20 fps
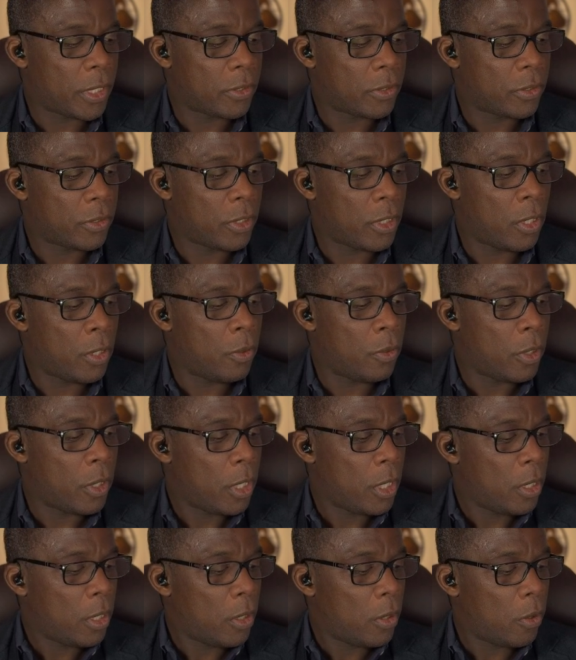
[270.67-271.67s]
So
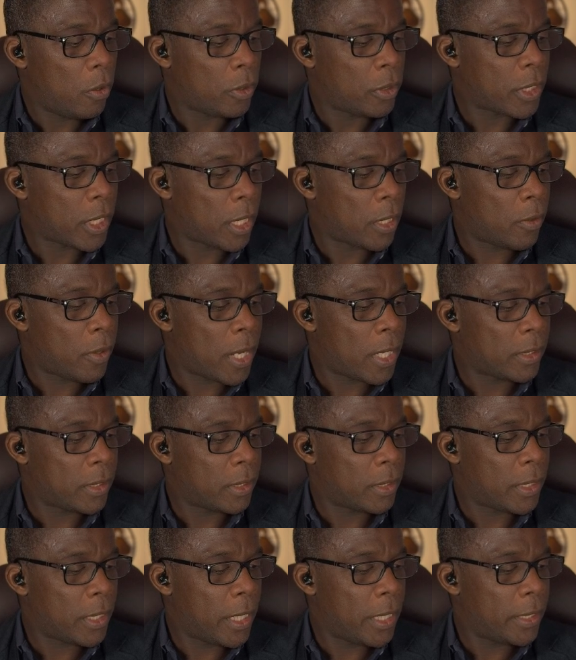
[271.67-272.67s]

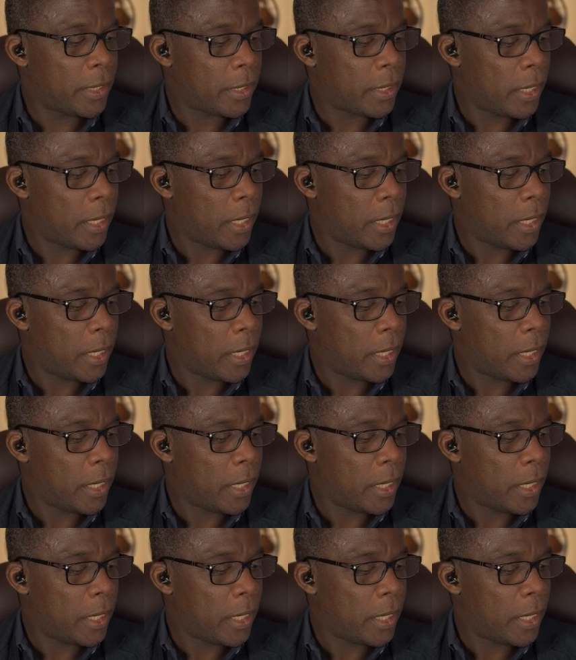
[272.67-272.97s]
oxaloacetate